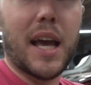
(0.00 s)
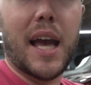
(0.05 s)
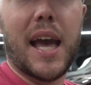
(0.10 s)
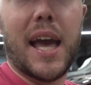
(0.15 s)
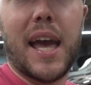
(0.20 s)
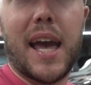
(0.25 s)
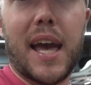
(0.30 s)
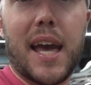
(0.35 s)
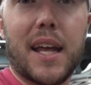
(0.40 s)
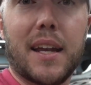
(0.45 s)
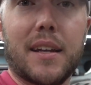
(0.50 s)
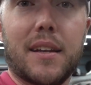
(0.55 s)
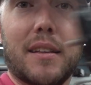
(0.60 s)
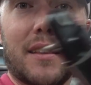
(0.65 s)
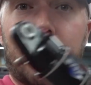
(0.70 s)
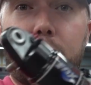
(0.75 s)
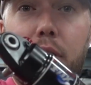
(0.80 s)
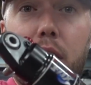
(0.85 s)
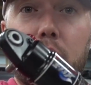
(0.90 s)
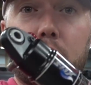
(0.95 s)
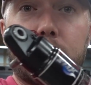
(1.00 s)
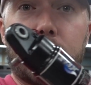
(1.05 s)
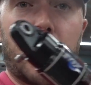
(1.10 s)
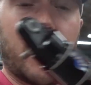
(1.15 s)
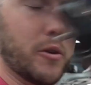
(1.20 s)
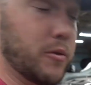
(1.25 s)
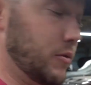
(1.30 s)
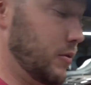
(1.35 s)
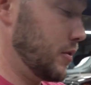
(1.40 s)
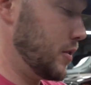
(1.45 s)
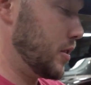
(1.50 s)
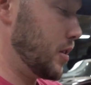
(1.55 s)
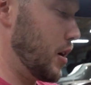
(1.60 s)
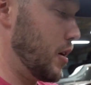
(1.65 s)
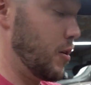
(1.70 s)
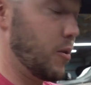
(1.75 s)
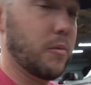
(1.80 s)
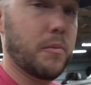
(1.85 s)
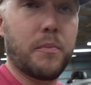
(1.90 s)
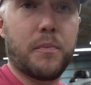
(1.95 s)
and the Fox float.
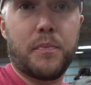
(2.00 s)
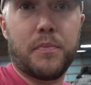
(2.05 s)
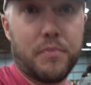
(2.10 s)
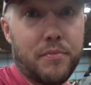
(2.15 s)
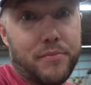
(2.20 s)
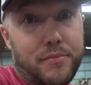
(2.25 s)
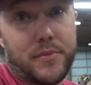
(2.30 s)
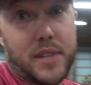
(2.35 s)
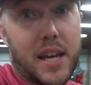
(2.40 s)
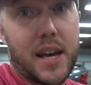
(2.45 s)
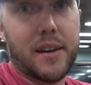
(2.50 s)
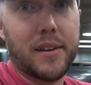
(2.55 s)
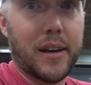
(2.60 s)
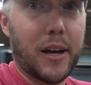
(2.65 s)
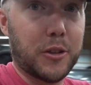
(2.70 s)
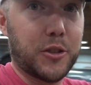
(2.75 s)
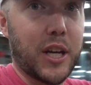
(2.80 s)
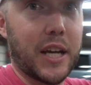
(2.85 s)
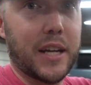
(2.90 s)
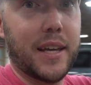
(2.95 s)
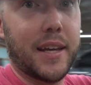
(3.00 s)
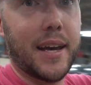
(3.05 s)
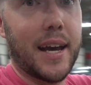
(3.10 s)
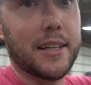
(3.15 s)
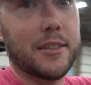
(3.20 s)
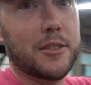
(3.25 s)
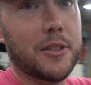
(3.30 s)
So yeah, check you guys